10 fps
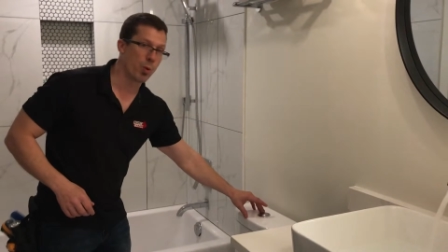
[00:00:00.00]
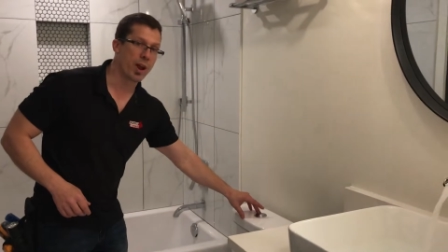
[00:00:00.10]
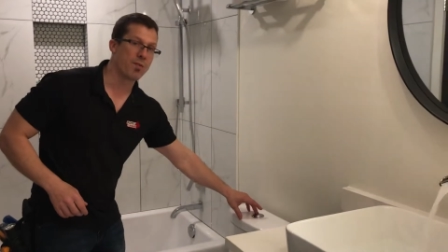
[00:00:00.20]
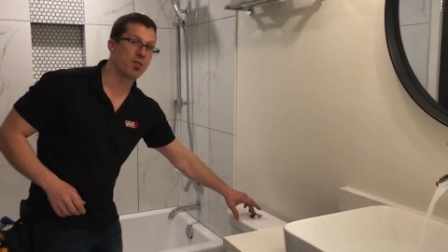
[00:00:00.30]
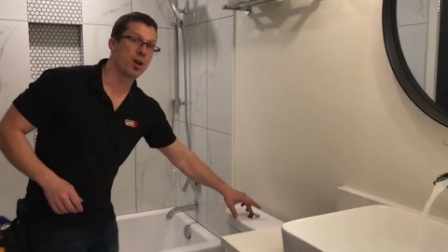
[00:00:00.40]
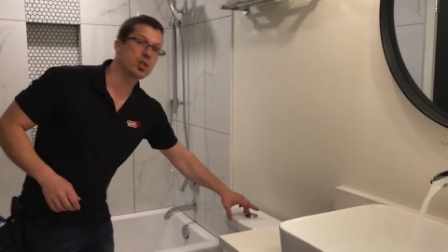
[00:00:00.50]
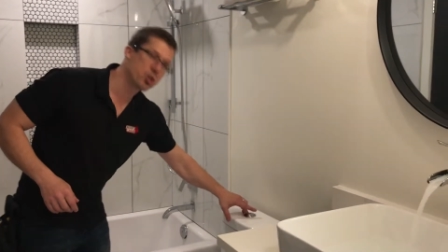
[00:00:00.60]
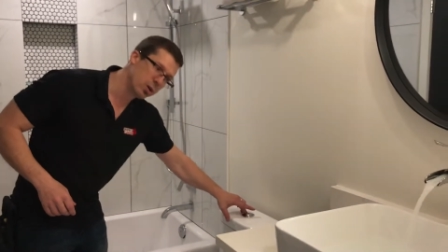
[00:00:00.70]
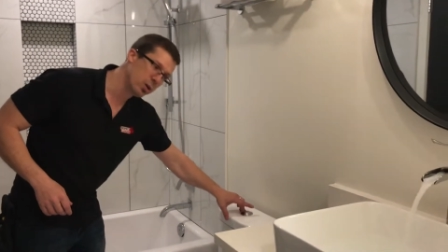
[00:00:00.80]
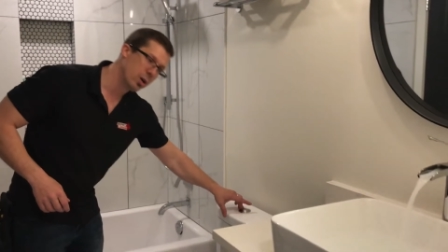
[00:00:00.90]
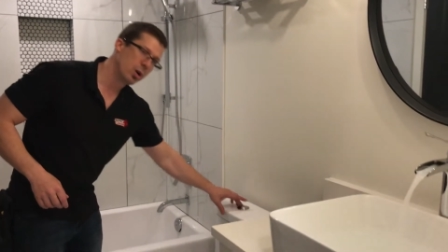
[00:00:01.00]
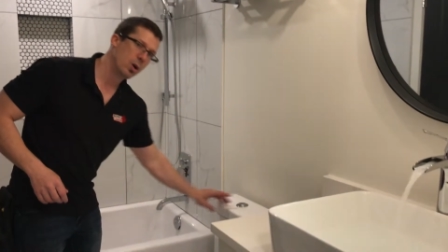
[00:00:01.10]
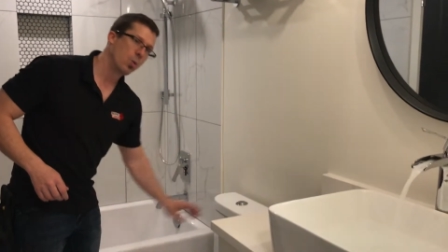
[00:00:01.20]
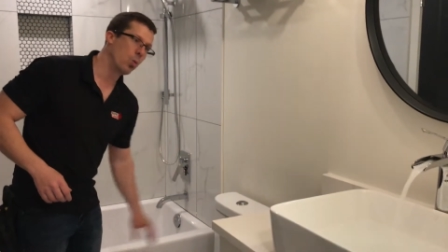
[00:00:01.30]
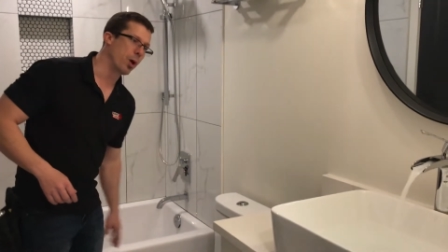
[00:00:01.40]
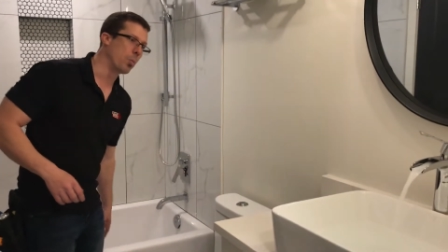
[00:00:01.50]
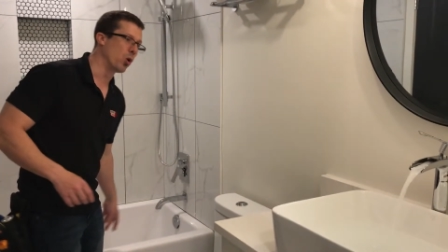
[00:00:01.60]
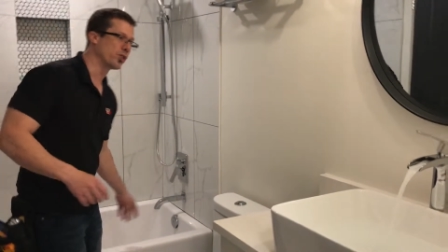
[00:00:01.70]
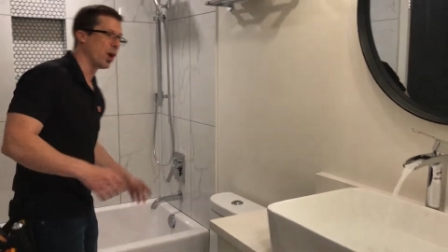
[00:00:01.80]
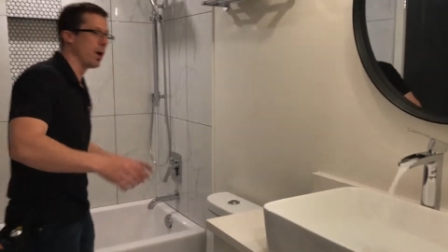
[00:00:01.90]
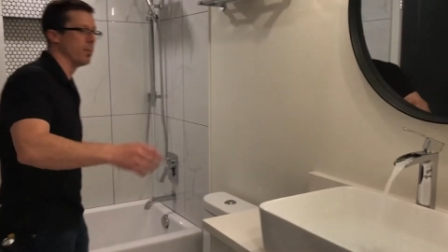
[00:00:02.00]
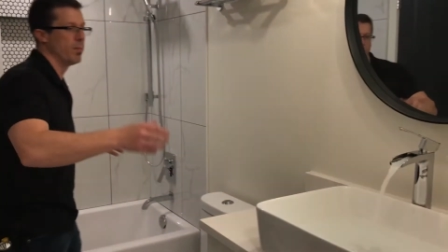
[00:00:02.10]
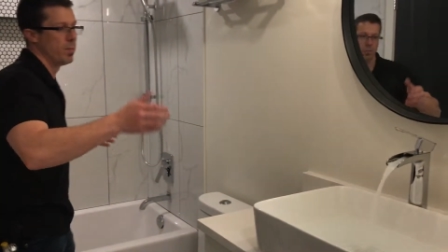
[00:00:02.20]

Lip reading: when I flush one more time.